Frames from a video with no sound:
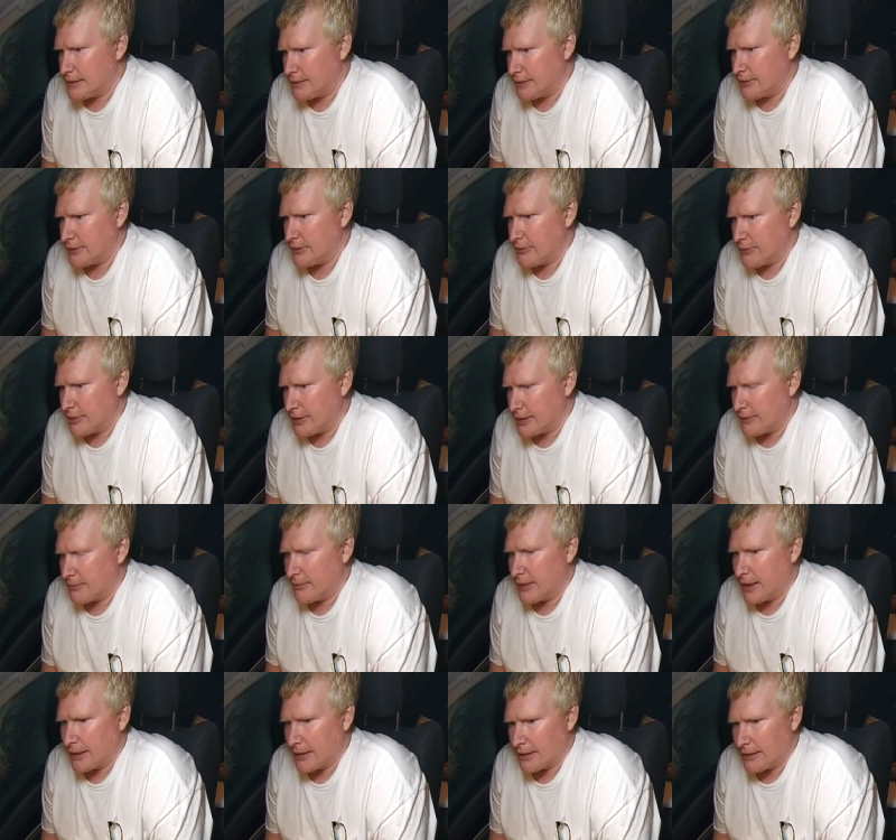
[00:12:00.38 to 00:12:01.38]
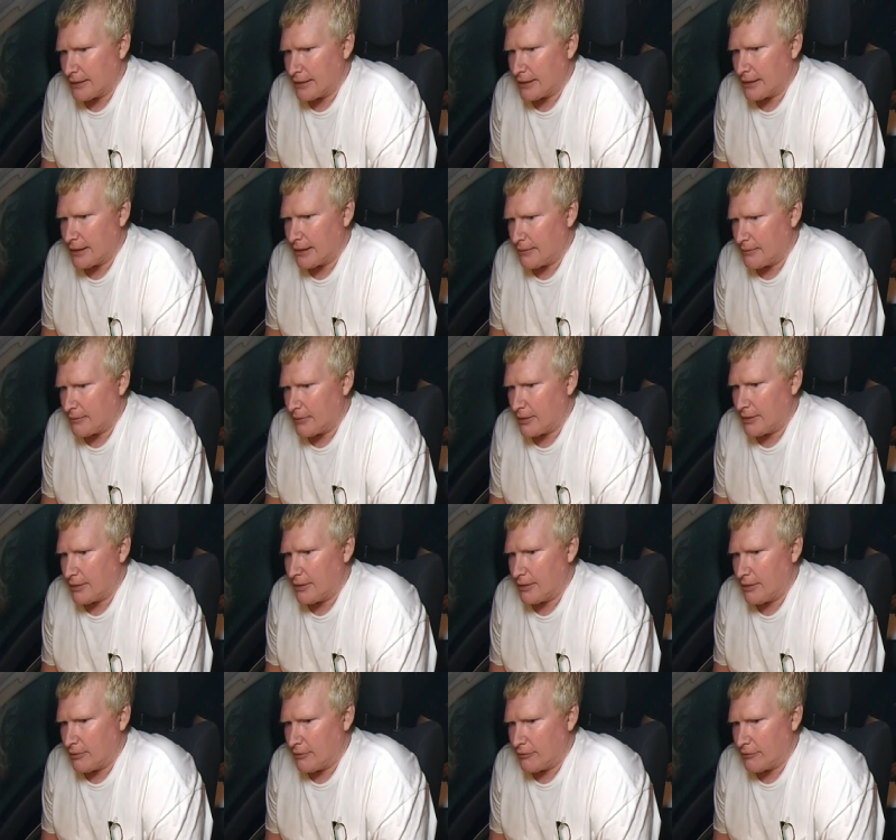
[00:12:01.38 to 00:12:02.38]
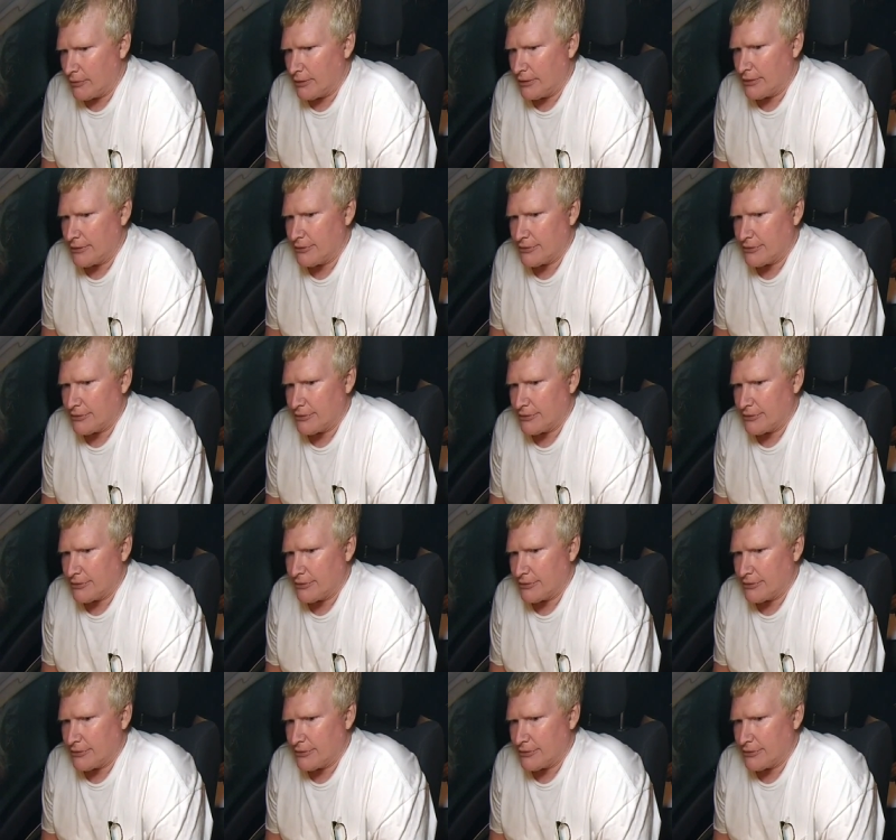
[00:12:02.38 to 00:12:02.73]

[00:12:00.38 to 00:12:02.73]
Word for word: tell you anybody that I'm overly